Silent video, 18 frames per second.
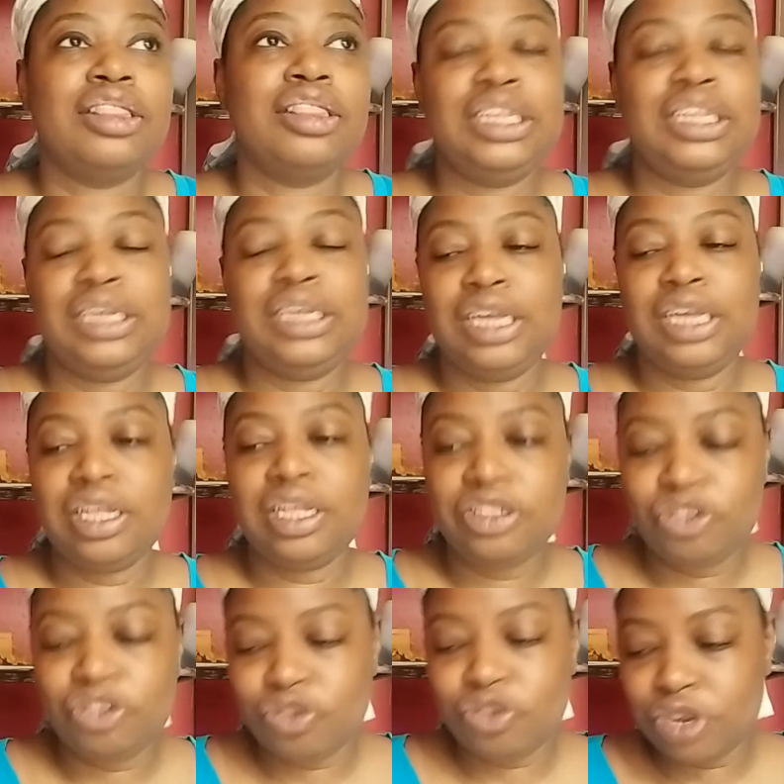The
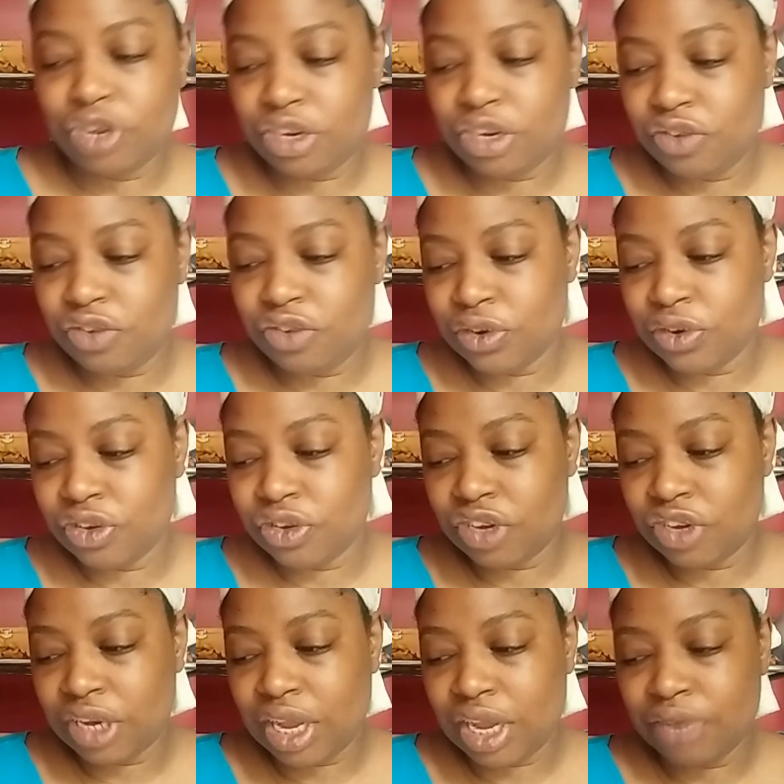illustrated
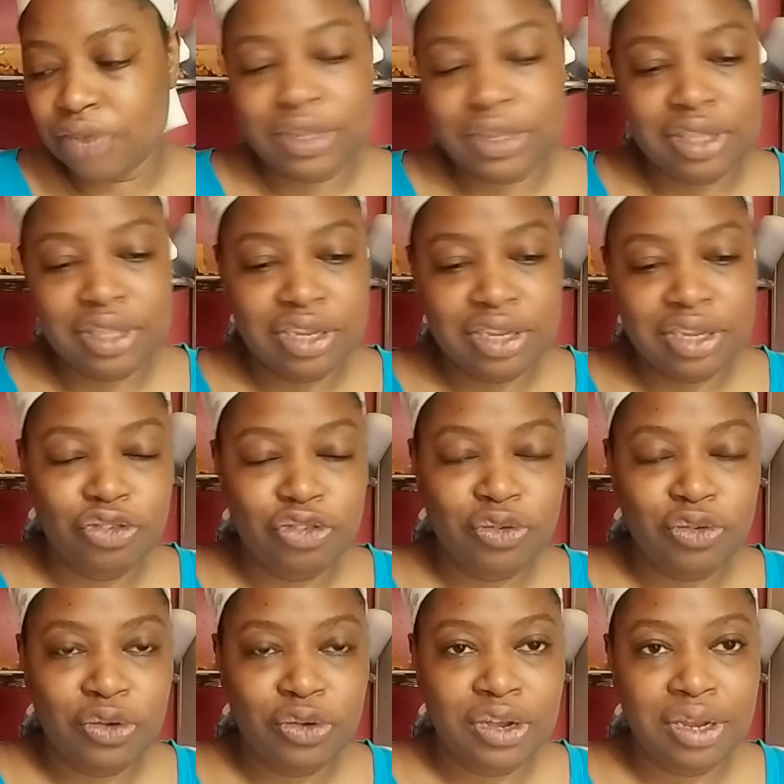version I really
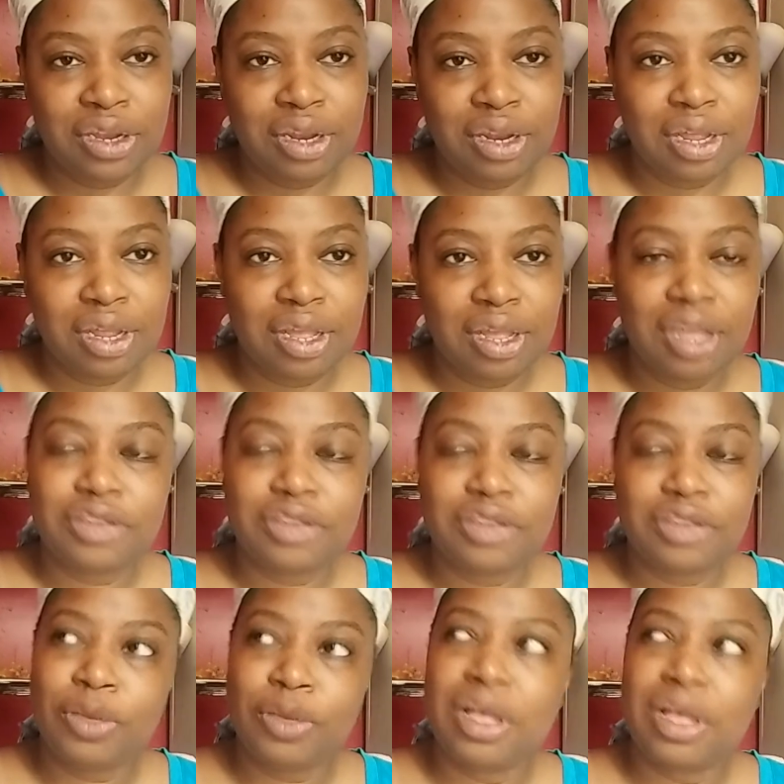enjoyed
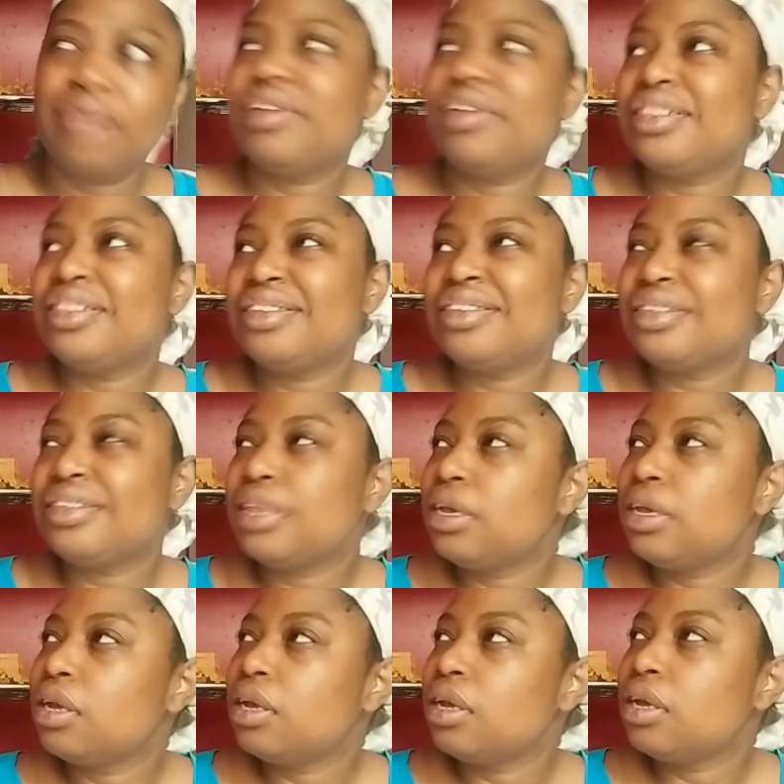as well. I read this
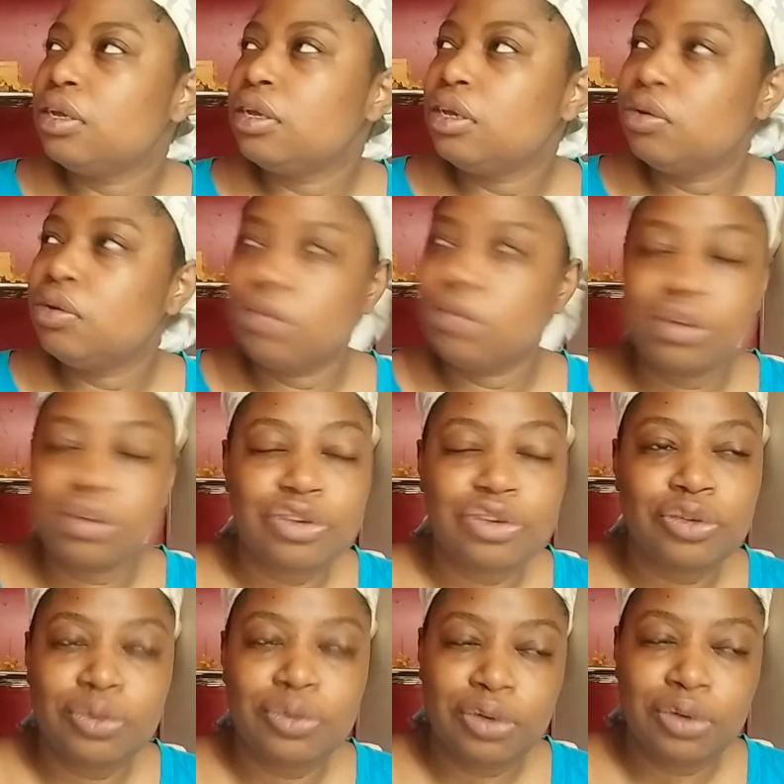like a year or
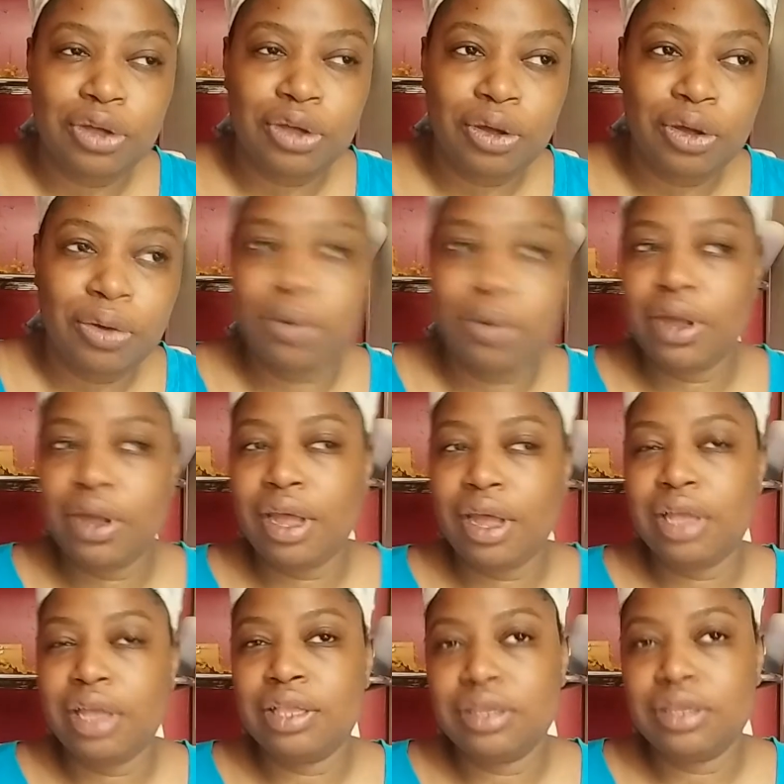two ago,
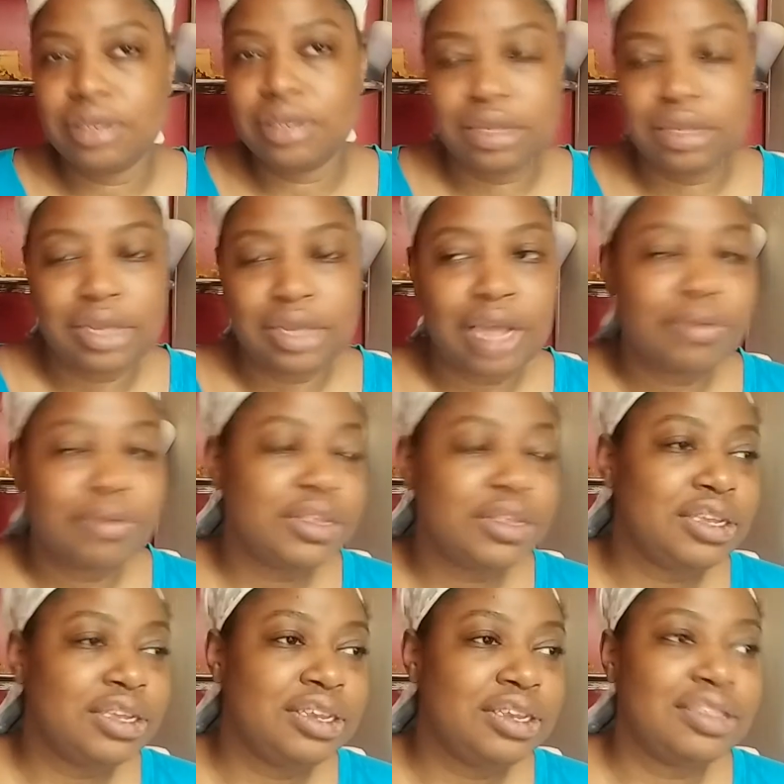and I
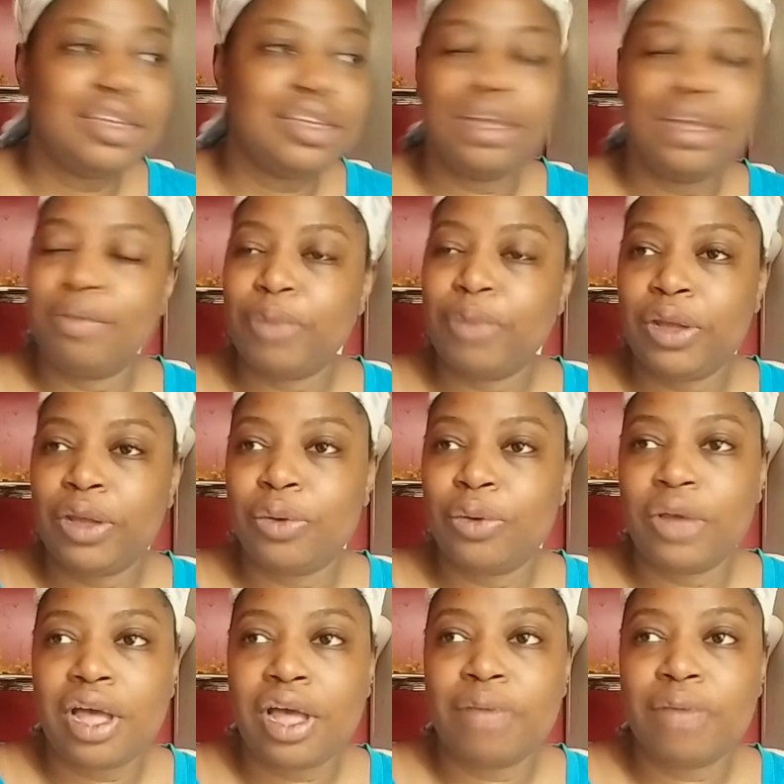really need to get my
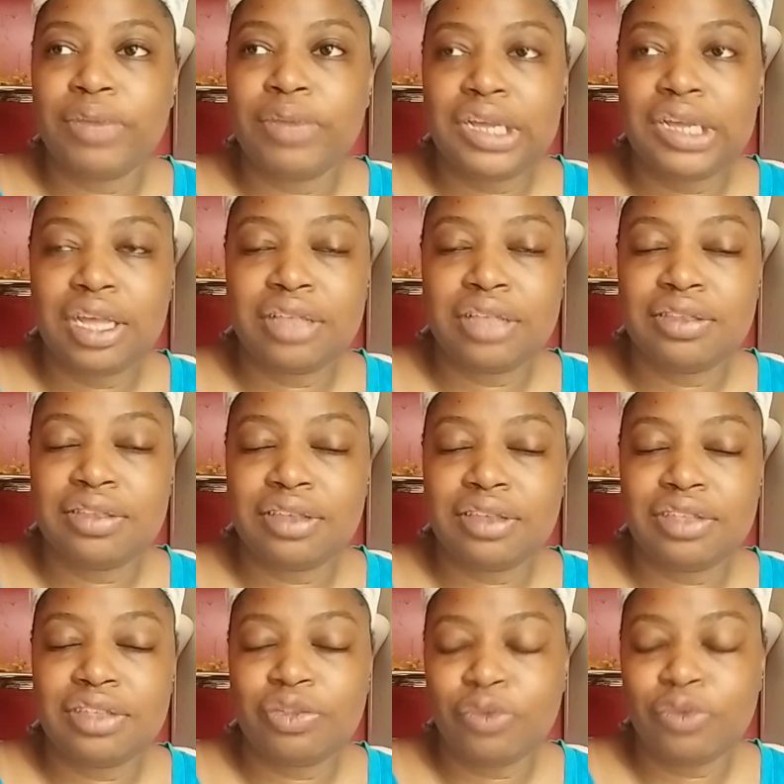own copy
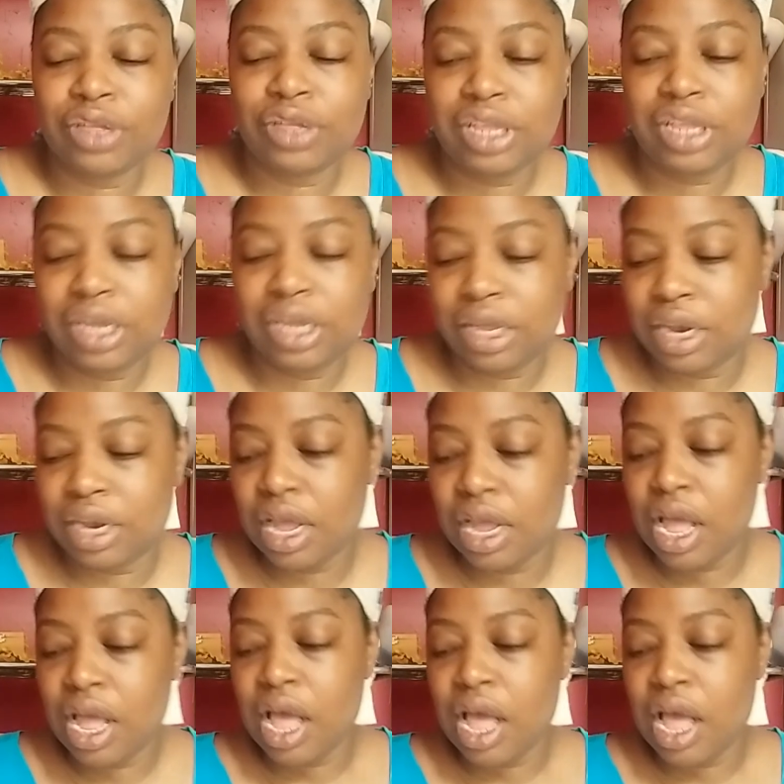because it's really good.